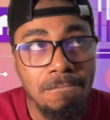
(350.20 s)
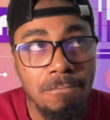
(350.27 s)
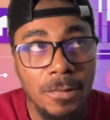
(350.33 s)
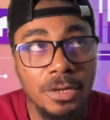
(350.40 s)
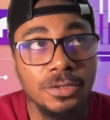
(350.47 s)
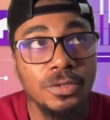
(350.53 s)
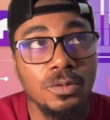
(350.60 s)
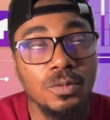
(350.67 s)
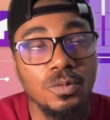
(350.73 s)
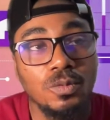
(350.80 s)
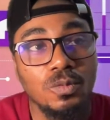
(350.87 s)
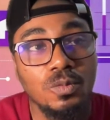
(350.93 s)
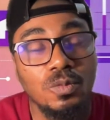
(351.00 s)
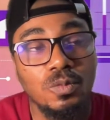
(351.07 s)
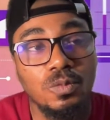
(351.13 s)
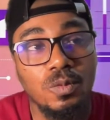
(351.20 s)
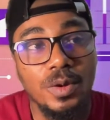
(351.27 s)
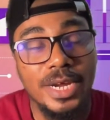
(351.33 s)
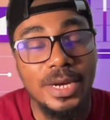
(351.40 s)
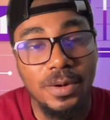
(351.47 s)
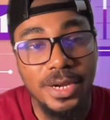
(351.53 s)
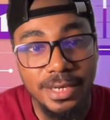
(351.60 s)
so
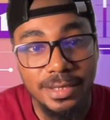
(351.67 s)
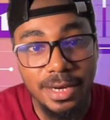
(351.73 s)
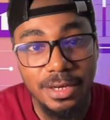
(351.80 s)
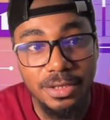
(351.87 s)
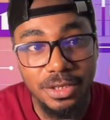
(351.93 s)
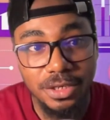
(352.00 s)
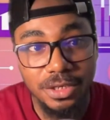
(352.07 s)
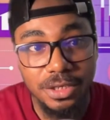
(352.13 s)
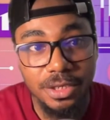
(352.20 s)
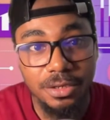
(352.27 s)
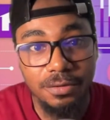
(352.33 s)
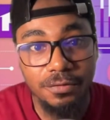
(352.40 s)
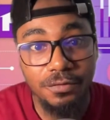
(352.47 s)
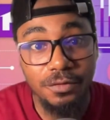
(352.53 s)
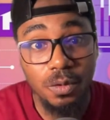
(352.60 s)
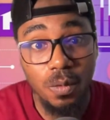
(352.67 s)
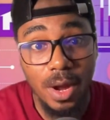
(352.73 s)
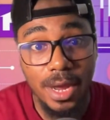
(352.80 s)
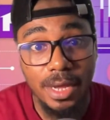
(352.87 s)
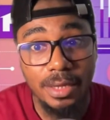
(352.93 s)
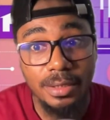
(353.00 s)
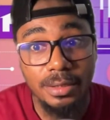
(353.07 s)
when I started teaching for a
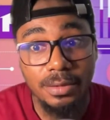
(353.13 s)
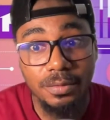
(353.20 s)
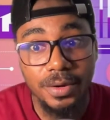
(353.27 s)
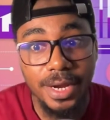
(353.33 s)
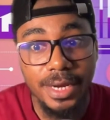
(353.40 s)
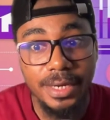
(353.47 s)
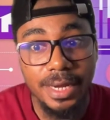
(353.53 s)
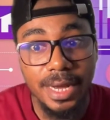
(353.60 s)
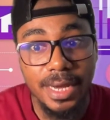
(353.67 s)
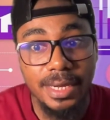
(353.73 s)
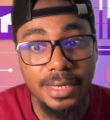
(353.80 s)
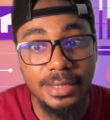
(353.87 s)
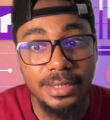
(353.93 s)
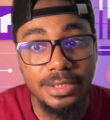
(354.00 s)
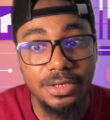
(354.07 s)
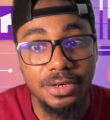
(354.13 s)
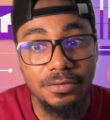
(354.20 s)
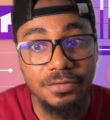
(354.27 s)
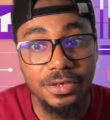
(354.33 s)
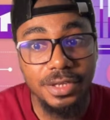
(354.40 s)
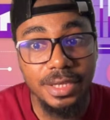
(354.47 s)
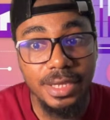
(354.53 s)
while, right, I
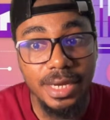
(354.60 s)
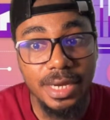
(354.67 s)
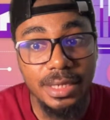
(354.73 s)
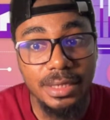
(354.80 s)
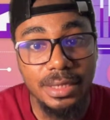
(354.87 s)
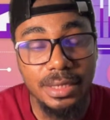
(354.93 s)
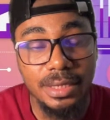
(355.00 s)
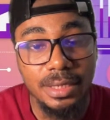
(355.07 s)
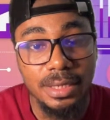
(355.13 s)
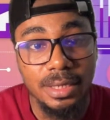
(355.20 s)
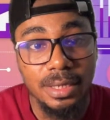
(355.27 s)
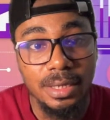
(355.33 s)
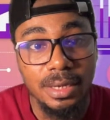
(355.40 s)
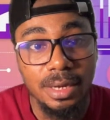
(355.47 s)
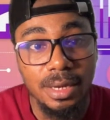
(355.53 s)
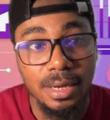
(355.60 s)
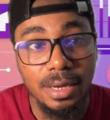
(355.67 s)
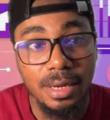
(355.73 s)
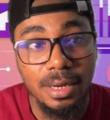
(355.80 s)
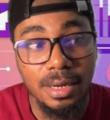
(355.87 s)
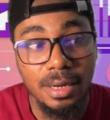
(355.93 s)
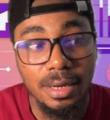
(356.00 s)
discovered that
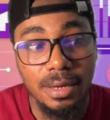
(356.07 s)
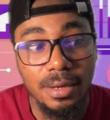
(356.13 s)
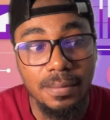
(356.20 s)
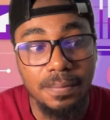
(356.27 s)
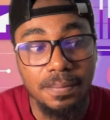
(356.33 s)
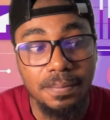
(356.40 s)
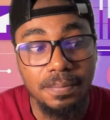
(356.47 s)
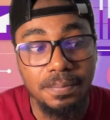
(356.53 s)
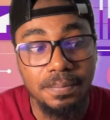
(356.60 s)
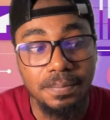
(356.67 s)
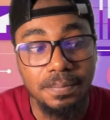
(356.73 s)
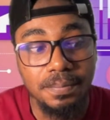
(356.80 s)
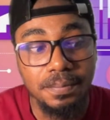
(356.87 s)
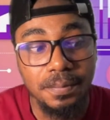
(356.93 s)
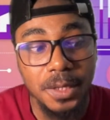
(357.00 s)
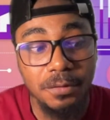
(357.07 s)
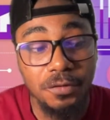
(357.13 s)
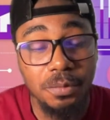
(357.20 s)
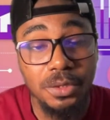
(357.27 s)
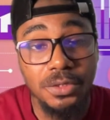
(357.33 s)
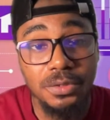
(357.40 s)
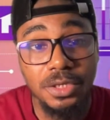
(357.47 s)

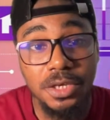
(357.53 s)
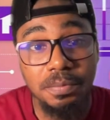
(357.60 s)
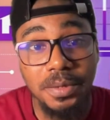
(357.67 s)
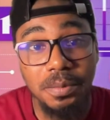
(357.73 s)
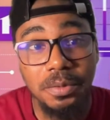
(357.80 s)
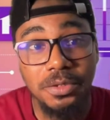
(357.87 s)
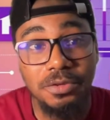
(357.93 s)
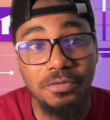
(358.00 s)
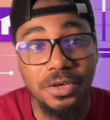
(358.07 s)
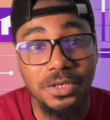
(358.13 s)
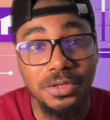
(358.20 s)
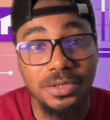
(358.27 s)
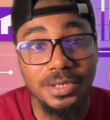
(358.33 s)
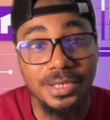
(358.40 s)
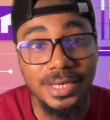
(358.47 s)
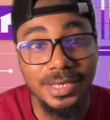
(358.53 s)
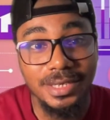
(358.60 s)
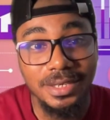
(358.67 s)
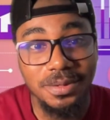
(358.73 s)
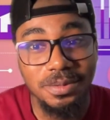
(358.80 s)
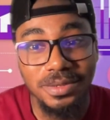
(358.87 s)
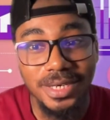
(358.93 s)
for me to keep my motivation
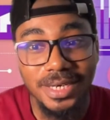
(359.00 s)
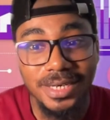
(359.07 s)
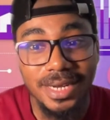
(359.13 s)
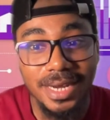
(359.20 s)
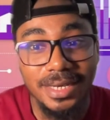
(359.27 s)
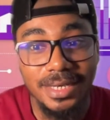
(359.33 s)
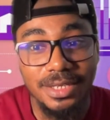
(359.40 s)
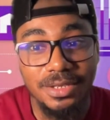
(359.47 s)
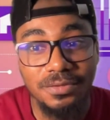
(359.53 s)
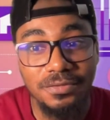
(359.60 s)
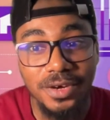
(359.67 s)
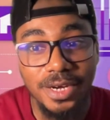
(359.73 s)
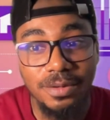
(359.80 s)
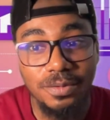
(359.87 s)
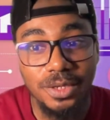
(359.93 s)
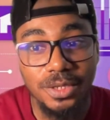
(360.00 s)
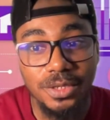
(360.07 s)
steady, right, I need to find ways